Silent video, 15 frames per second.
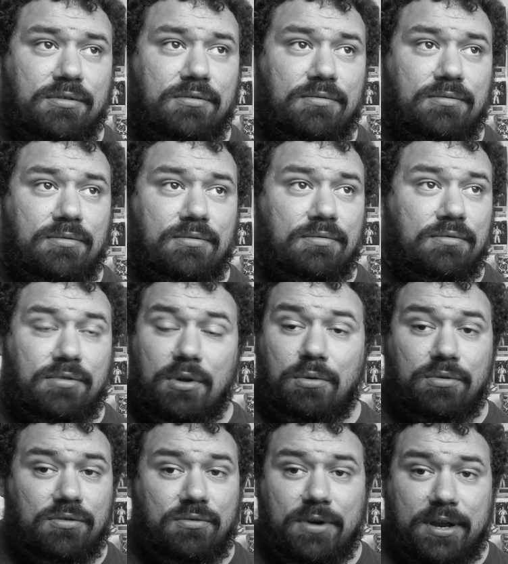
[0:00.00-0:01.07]
to
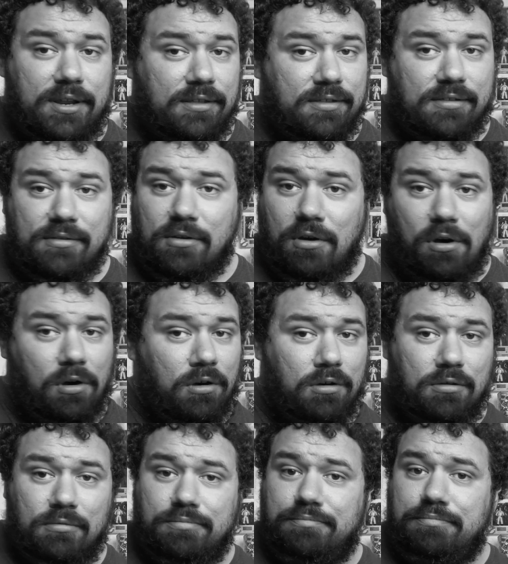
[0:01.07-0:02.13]
those credits
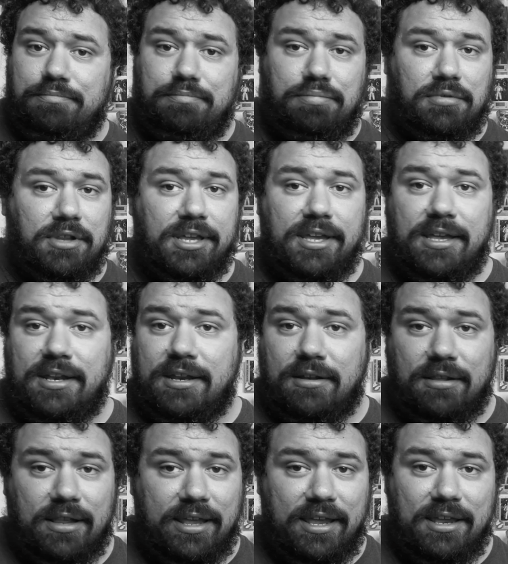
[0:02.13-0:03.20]
all bleed
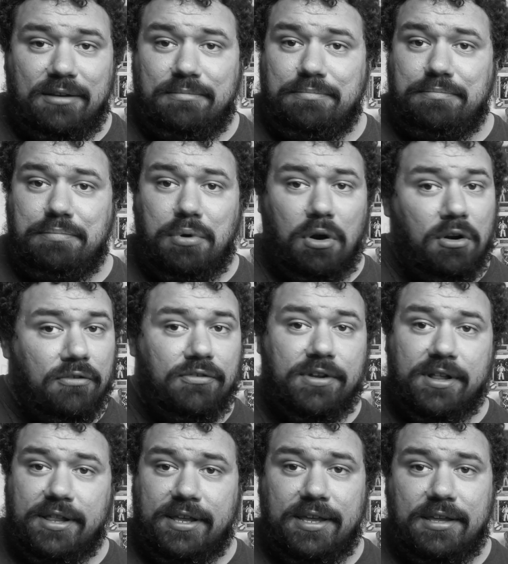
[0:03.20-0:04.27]
and lead
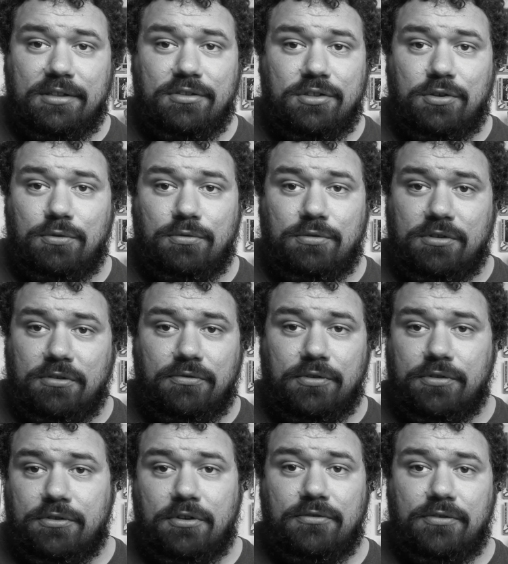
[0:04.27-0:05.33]
perfectly into Silver
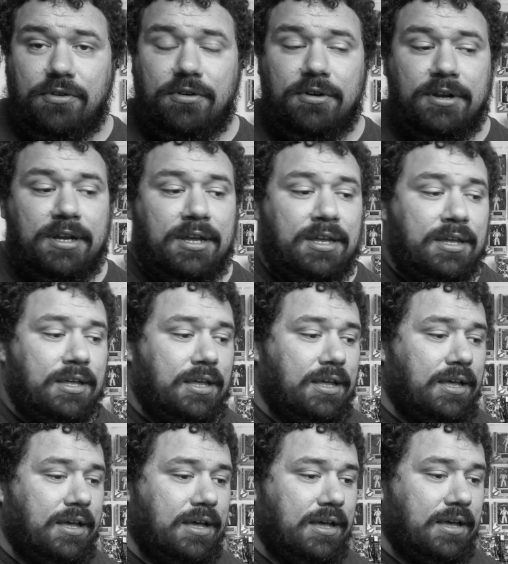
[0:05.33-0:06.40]
Surfer.
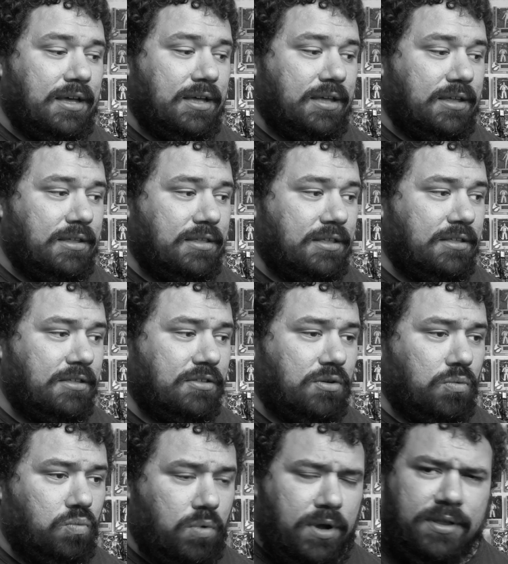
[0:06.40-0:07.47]
This is a
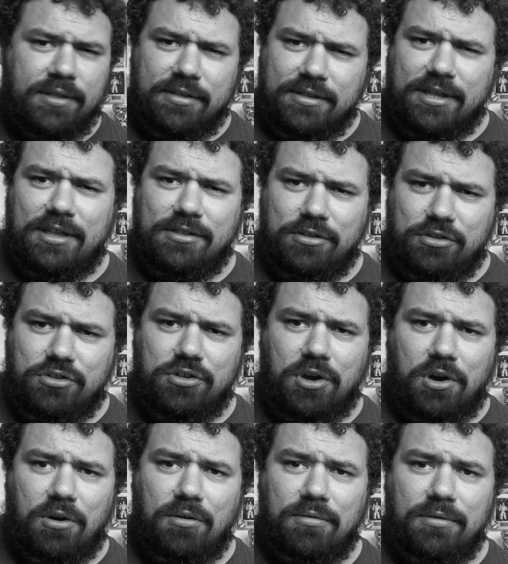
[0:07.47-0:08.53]
one-season
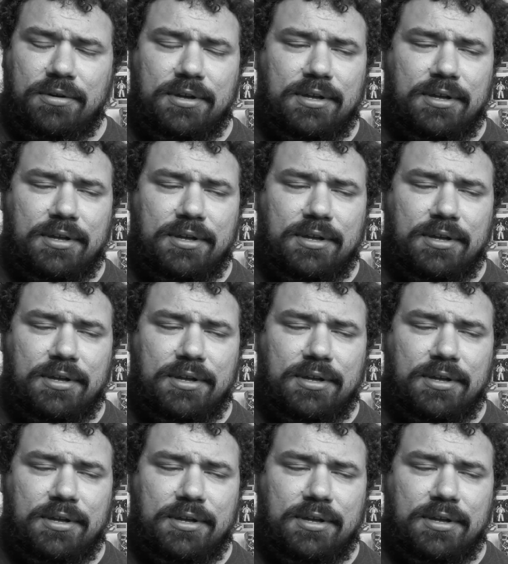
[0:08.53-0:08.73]
show,